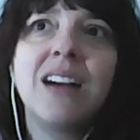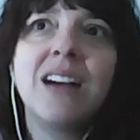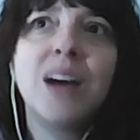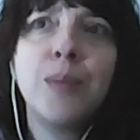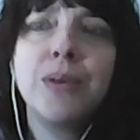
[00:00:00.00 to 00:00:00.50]

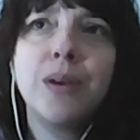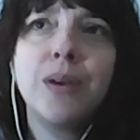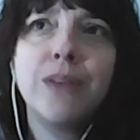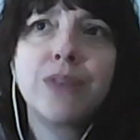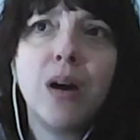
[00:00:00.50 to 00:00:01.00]
a
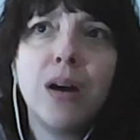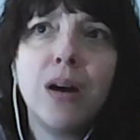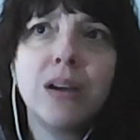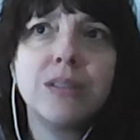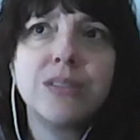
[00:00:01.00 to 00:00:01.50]
couple of
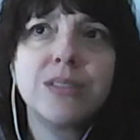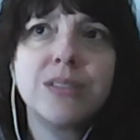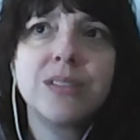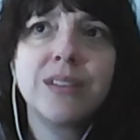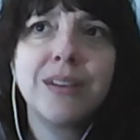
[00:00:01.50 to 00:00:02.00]

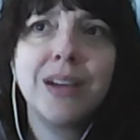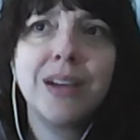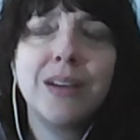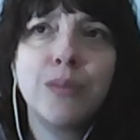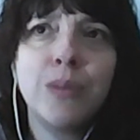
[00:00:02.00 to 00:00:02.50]
cars
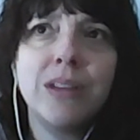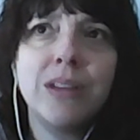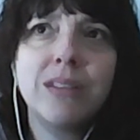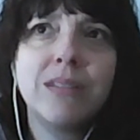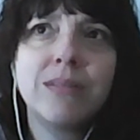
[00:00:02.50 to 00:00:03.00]

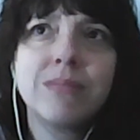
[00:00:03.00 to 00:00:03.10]
with